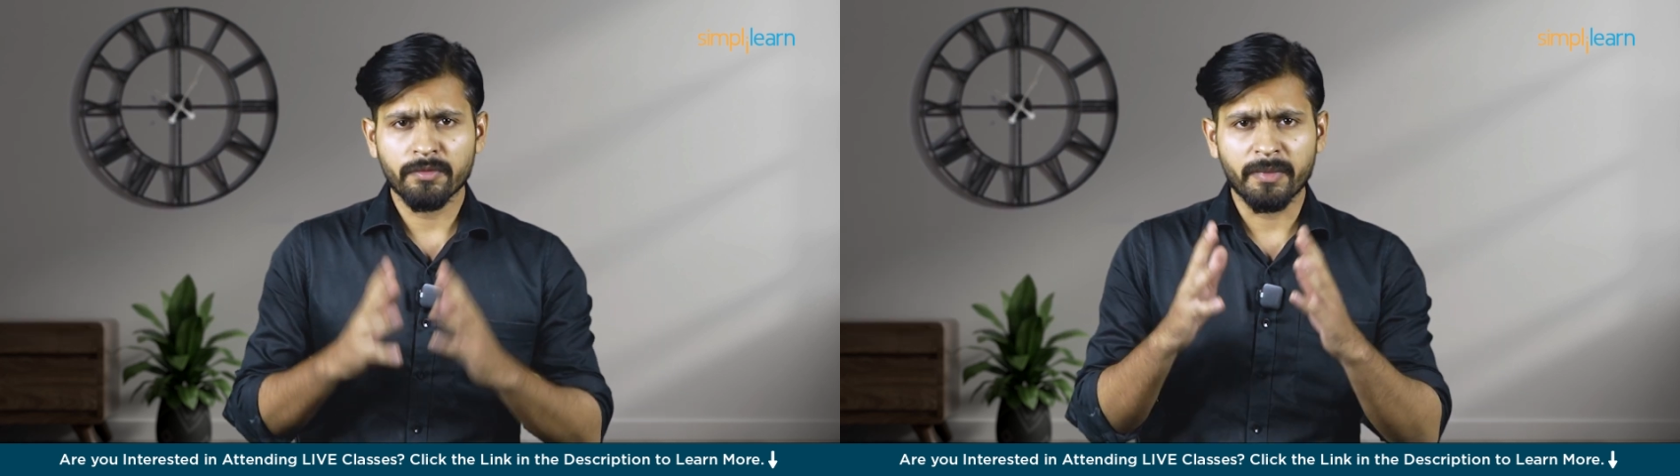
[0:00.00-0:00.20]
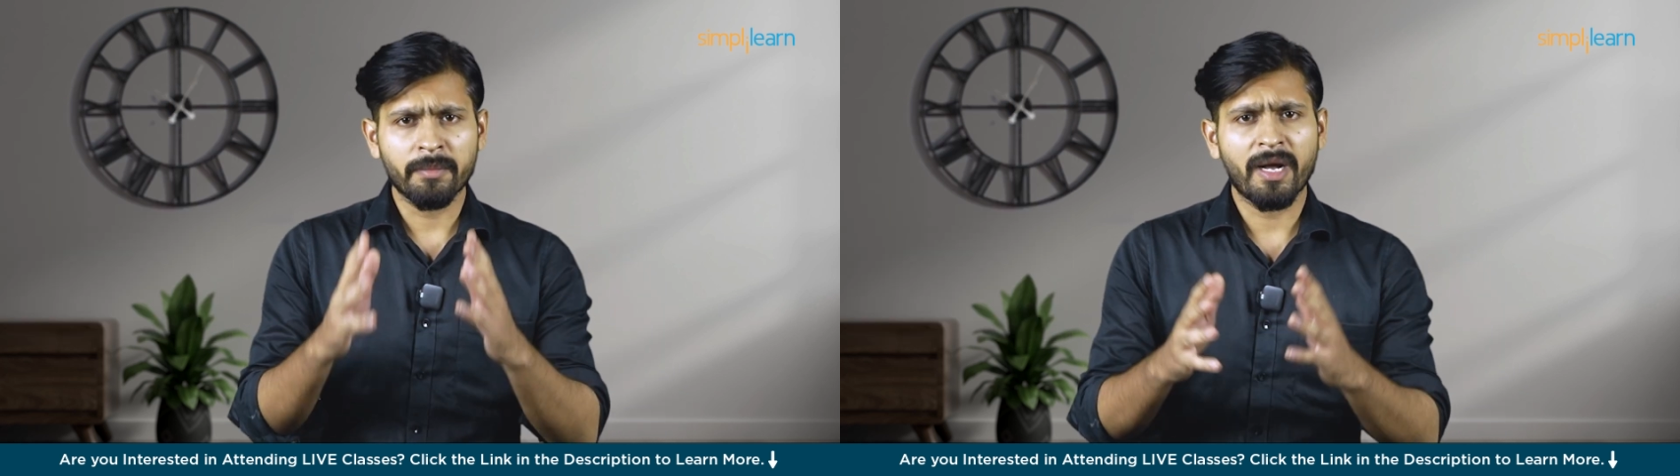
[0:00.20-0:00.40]

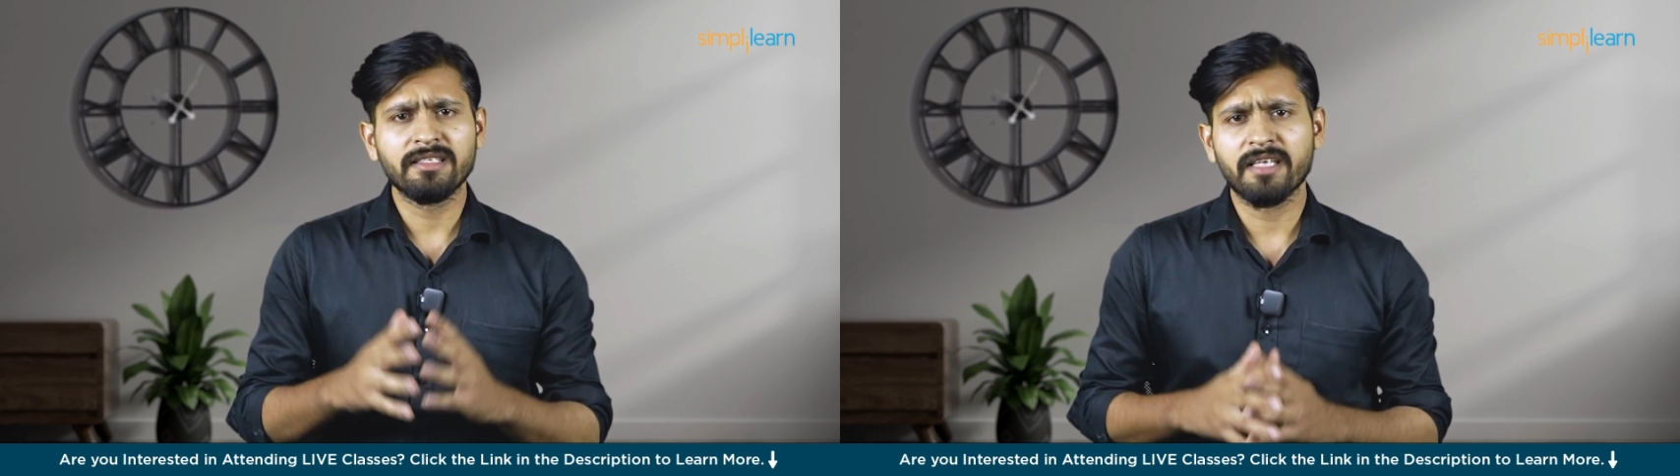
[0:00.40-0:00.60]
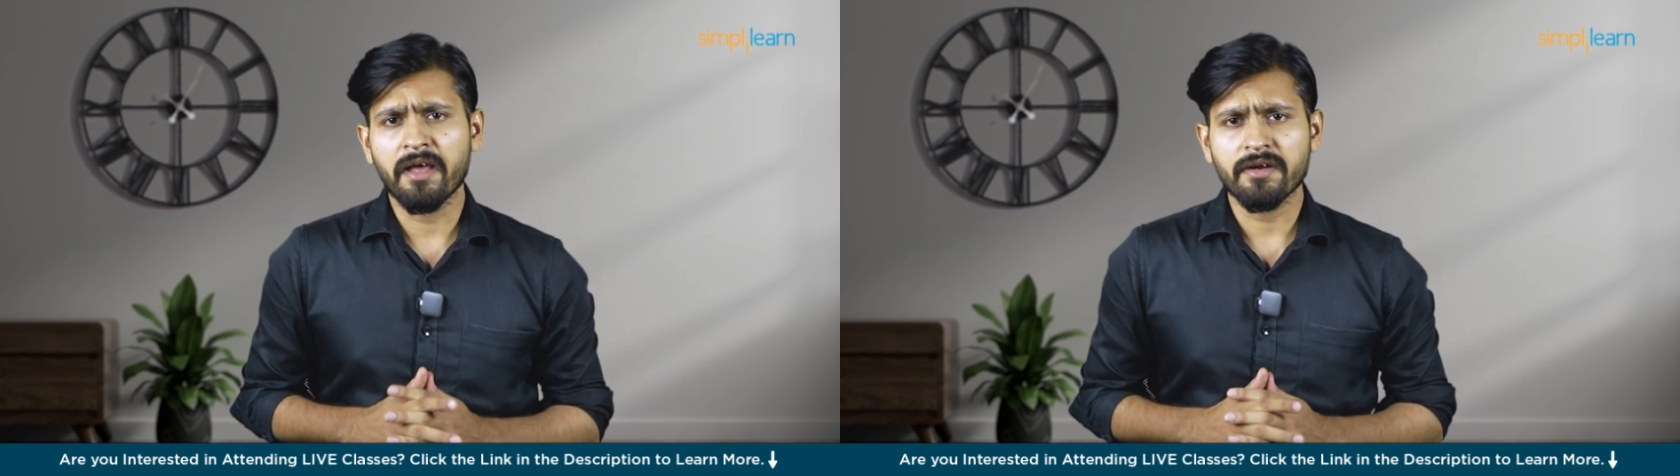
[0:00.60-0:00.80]
to
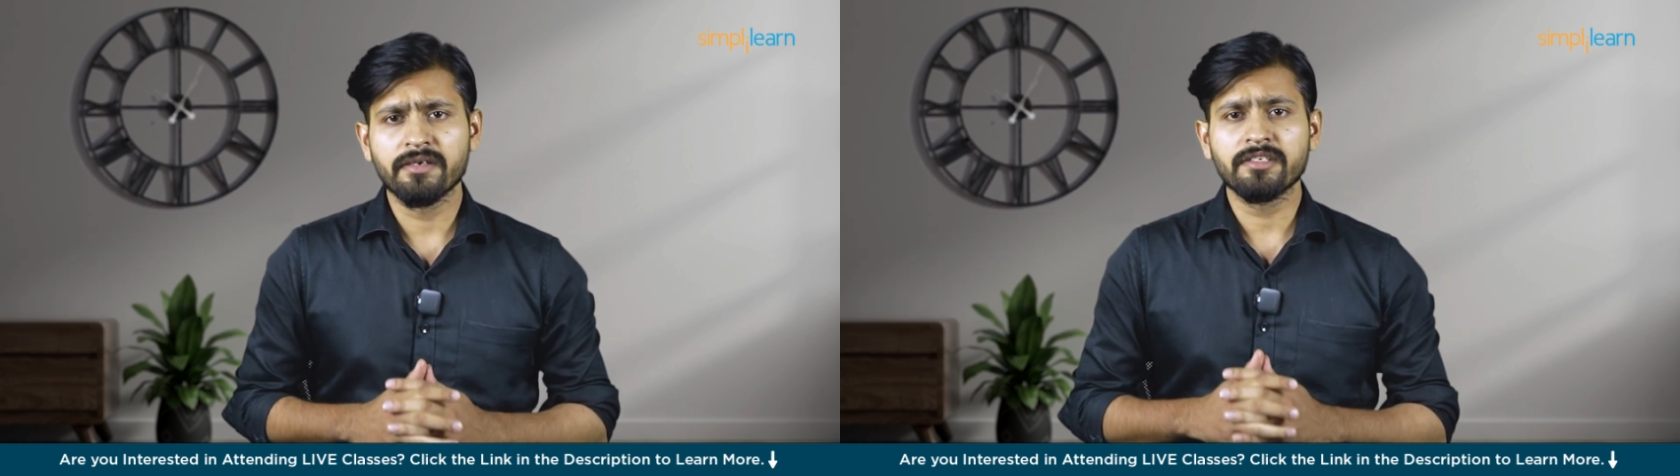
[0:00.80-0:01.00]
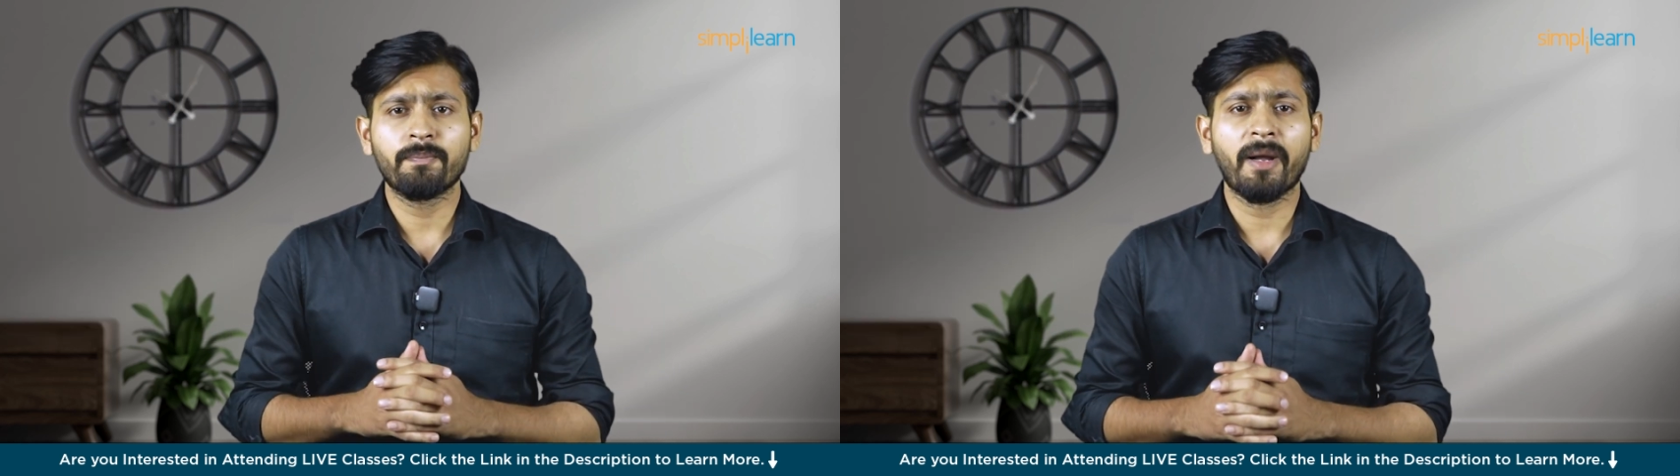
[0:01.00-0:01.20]
minimize
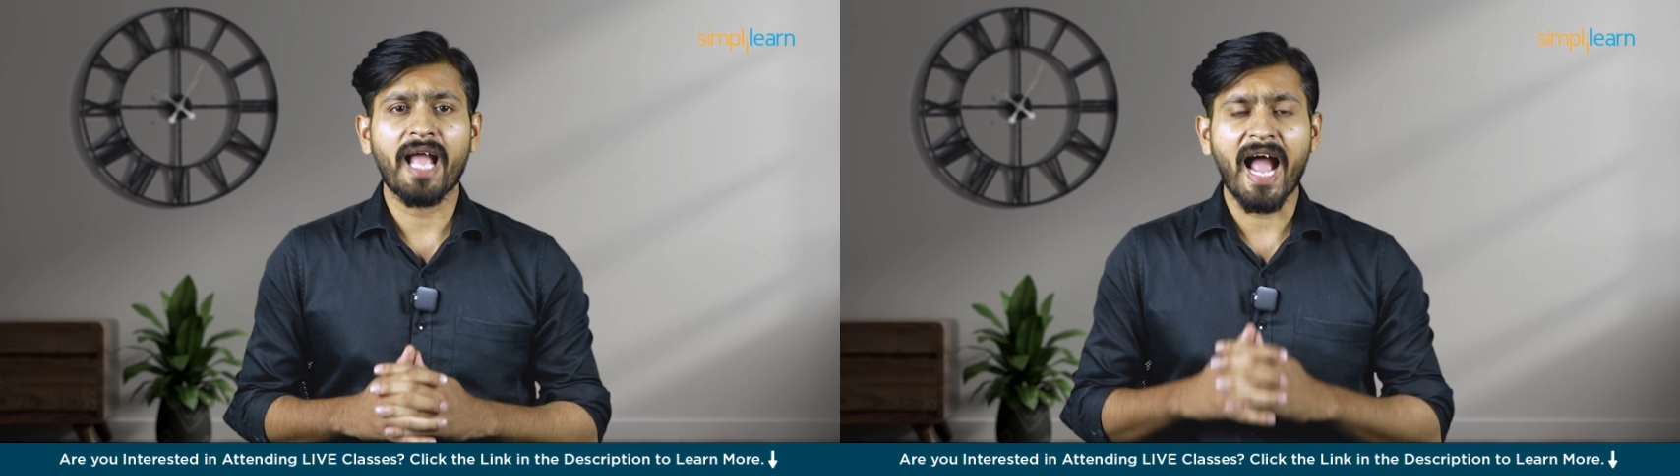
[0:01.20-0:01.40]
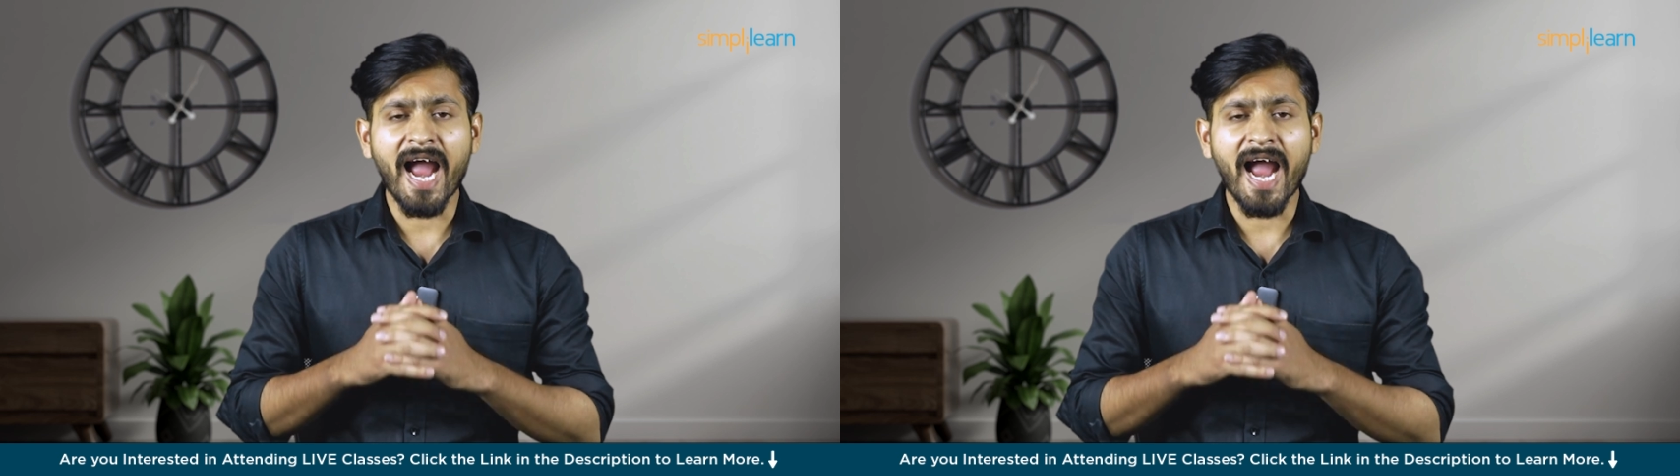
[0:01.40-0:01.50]
errors by